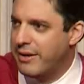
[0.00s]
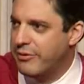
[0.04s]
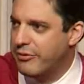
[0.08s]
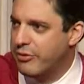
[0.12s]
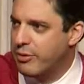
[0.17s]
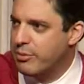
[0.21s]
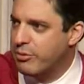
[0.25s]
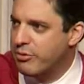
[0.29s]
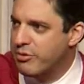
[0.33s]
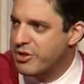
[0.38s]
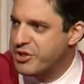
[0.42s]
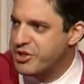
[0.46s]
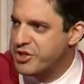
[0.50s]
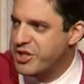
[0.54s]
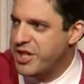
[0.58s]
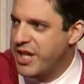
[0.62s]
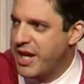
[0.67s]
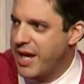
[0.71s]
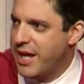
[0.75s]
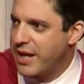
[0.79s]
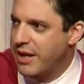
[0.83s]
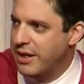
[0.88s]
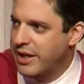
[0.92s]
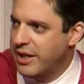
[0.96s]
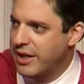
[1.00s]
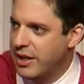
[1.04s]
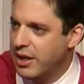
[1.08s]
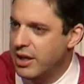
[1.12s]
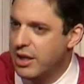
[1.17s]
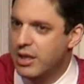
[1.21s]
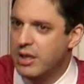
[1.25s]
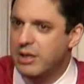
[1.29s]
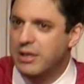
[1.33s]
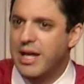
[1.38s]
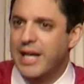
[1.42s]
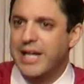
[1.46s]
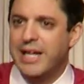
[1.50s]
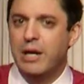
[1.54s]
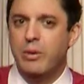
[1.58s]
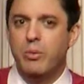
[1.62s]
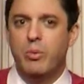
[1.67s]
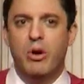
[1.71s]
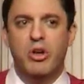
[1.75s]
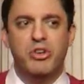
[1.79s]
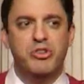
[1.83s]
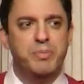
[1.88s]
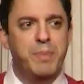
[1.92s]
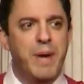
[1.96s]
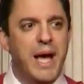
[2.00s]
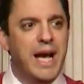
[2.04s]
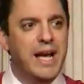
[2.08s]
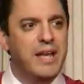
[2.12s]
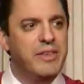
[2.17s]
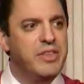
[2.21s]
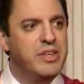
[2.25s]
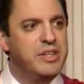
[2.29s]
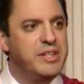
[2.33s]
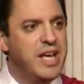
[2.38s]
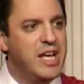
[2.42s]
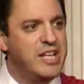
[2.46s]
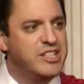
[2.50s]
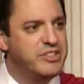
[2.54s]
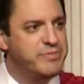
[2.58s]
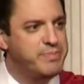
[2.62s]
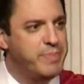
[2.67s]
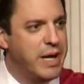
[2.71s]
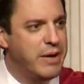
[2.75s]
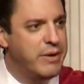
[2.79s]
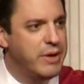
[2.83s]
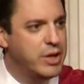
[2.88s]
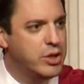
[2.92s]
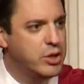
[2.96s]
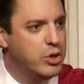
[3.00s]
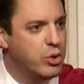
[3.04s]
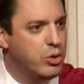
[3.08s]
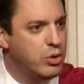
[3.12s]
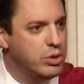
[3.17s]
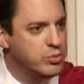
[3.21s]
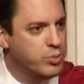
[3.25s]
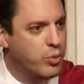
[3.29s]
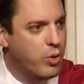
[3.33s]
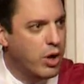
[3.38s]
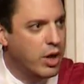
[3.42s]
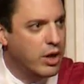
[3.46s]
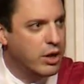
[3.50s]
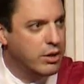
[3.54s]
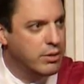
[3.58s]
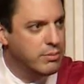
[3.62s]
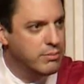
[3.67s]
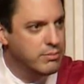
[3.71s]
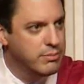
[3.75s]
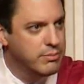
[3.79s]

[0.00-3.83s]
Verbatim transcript: from Christianity, like it was back in the days of Barry Goldwater,